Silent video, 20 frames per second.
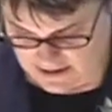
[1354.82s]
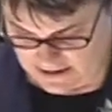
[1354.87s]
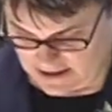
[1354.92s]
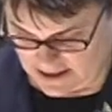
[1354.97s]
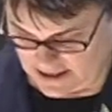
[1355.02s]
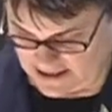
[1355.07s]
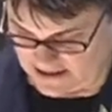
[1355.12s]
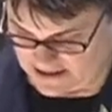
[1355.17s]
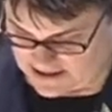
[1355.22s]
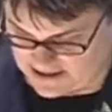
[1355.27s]

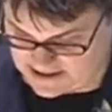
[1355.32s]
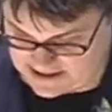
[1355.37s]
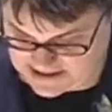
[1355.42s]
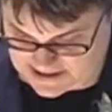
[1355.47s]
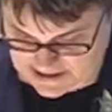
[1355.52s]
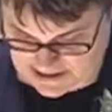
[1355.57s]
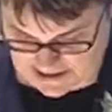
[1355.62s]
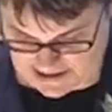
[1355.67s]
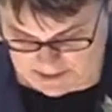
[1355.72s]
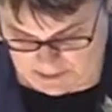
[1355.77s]
nice a
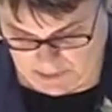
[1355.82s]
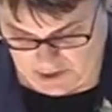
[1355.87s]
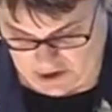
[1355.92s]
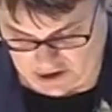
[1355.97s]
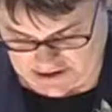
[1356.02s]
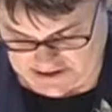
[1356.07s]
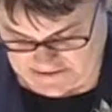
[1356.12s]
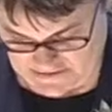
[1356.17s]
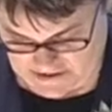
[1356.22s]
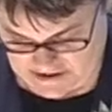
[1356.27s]
ceiling
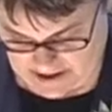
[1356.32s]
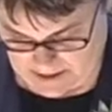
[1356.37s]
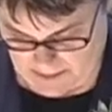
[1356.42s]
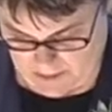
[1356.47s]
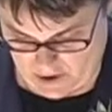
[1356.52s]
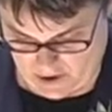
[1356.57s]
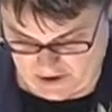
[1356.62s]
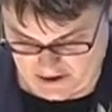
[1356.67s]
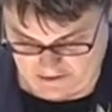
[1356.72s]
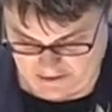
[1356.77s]
boss of St.
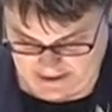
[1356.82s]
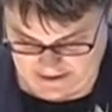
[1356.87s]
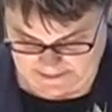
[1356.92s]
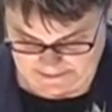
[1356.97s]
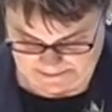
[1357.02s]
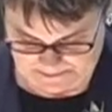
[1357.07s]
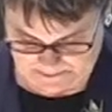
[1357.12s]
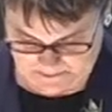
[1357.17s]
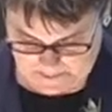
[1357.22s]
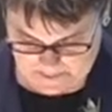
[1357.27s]
Margaret.
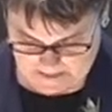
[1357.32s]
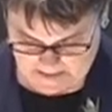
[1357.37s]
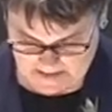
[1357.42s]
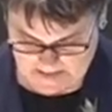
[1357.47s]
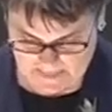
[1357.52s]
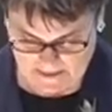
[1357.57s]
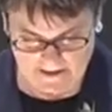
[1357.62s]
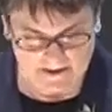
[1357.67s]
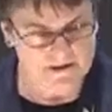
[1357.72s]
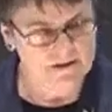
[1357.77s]

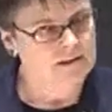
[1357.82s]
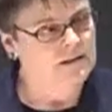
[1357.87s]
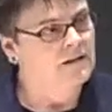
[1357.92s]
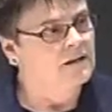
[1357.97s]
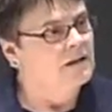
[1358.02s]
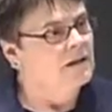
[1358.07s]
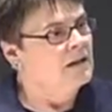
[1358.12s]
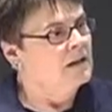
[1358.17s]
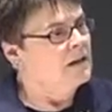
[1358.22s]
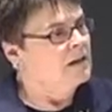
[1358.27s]

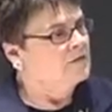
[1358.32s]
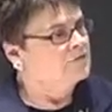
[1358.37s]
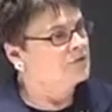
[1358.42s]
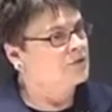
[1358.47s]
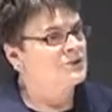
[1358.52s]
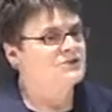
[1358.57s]
For